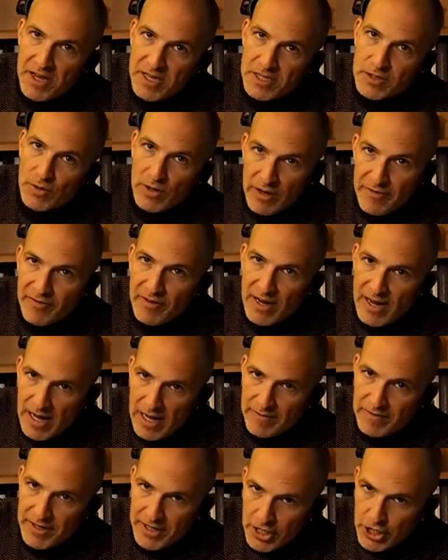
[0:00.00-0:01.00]
So if I
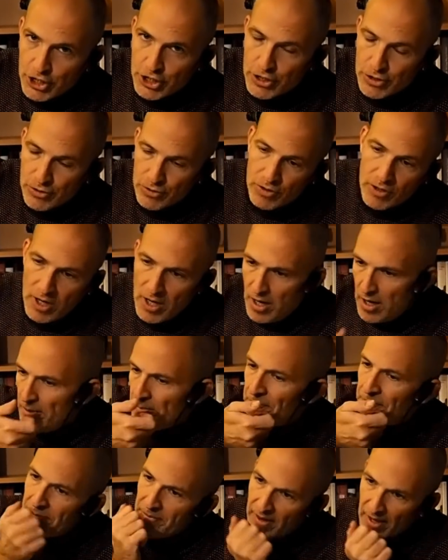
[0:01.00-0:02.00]
have an issue
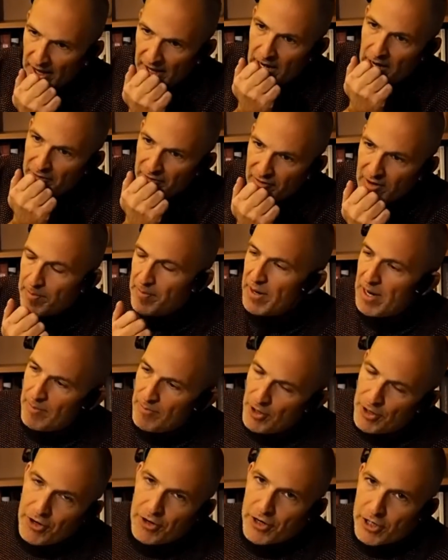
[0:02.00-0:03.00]
and I flip it, I'm
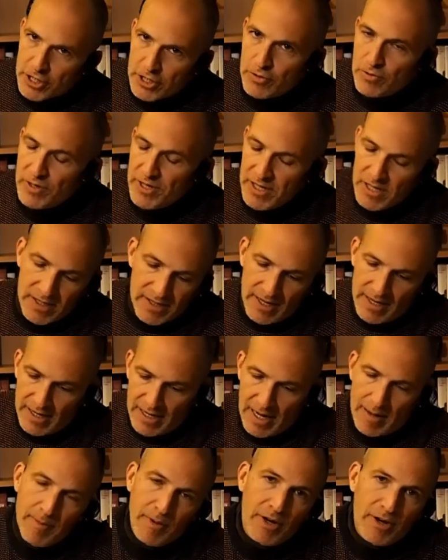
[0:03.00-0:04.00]
not on a 2-liter tank,
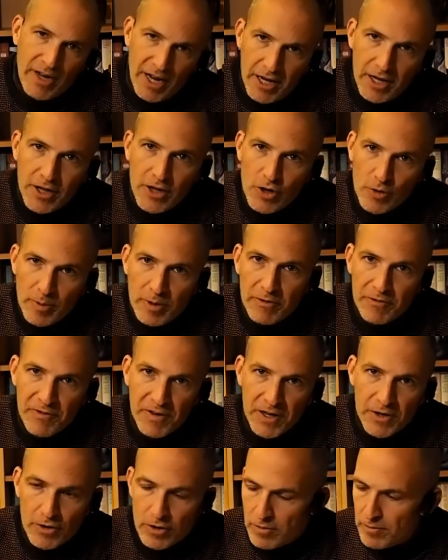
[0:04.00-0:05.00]
I'm on 80 cubic
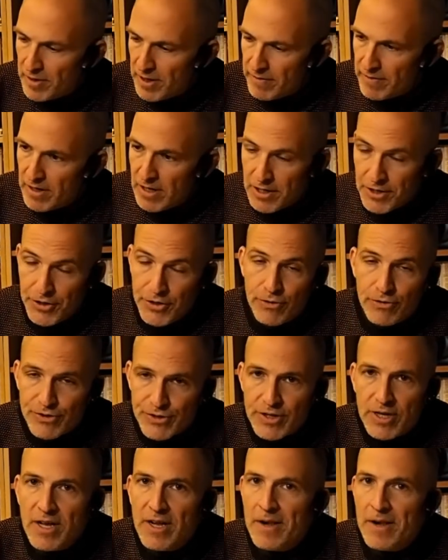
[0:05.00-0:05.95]
feet or whatever I use,